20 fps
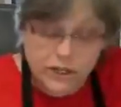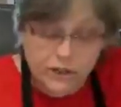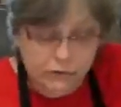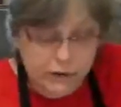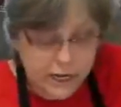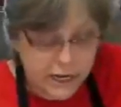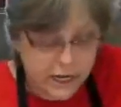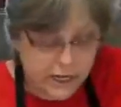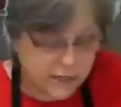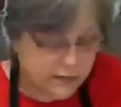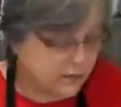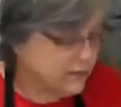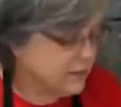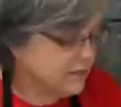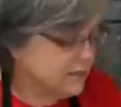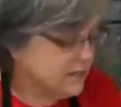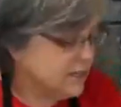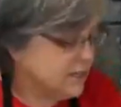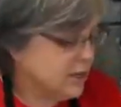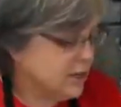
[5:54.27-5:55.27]
the rain,
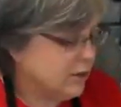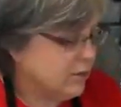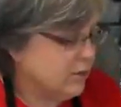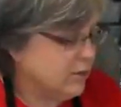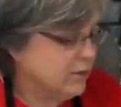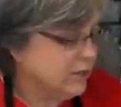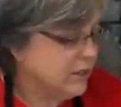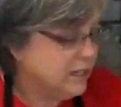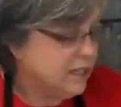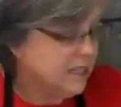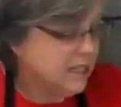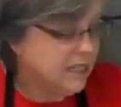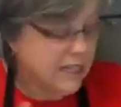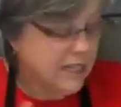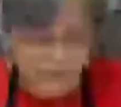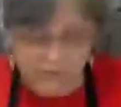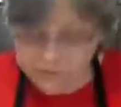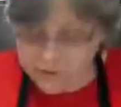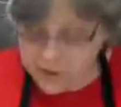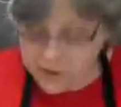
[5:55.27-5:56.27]
so
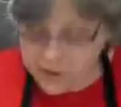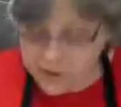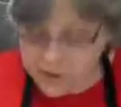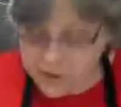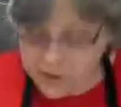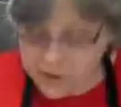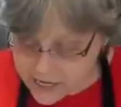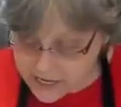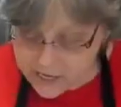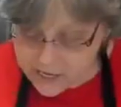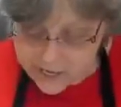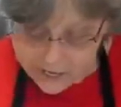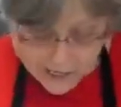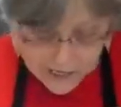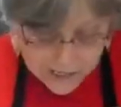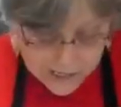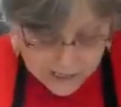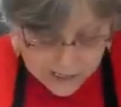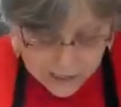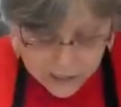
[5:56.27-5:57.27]
I felt like I
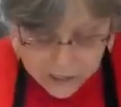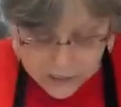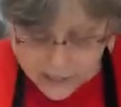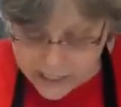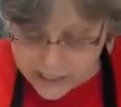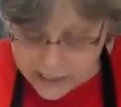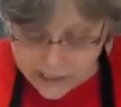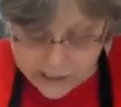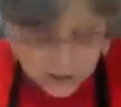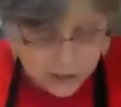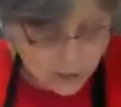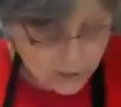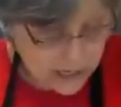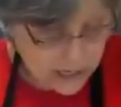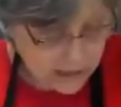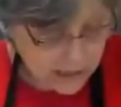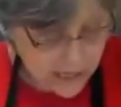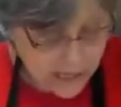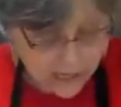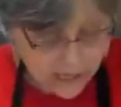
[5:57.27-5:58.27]
needed to go ahead and do
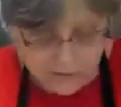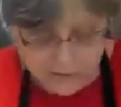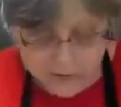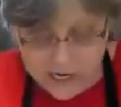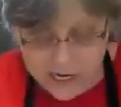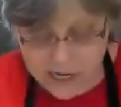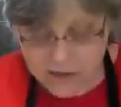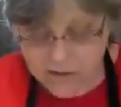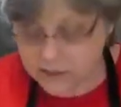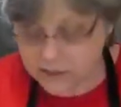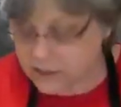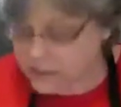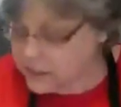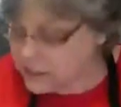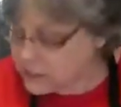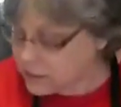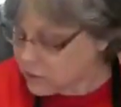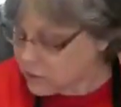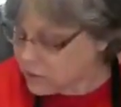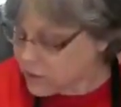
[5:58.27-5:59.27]
my live now
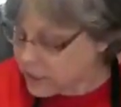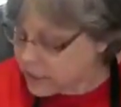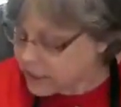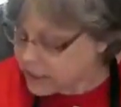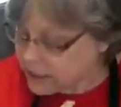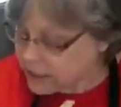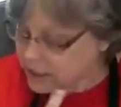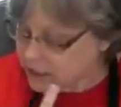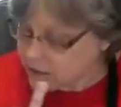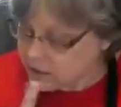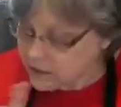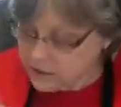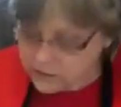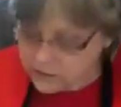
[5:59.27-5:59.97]
instead of waiting.